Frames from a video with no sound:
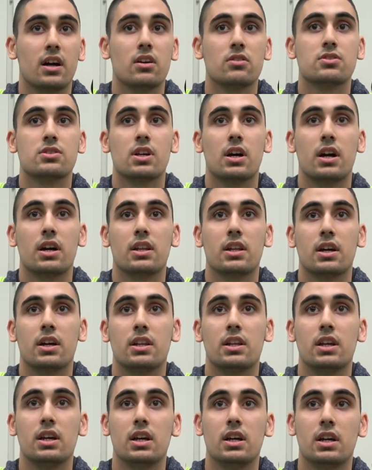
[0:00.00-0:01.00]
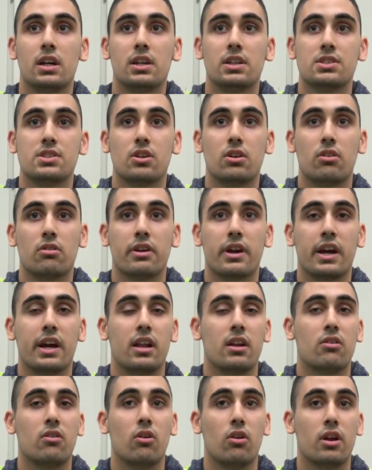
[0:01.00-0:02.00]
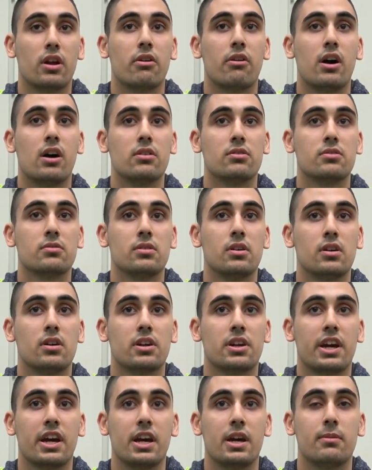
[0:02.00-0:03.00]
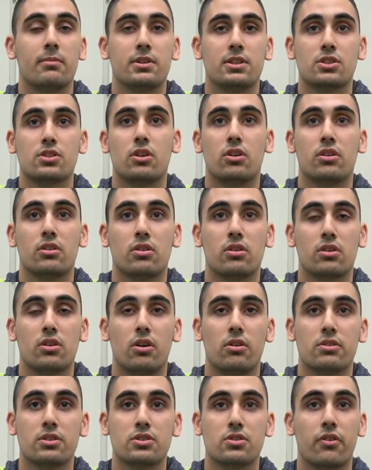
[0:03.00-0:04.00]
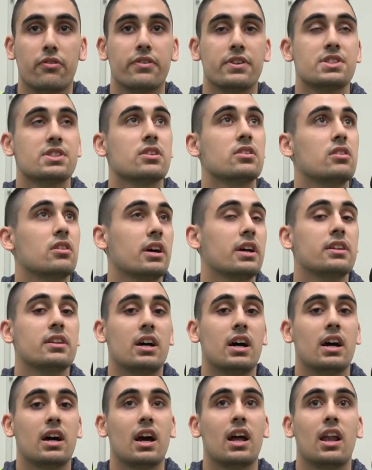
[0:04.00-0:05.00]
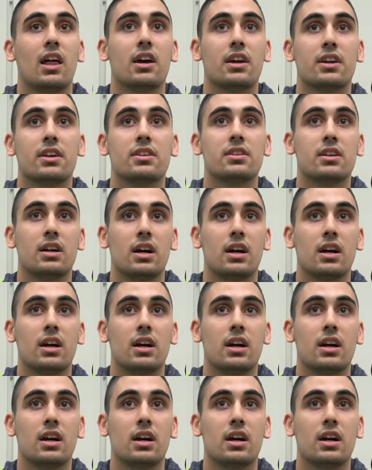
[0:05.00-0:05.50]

outside, and it's going all around uh, game. It's go going so physical, and I, I, like it.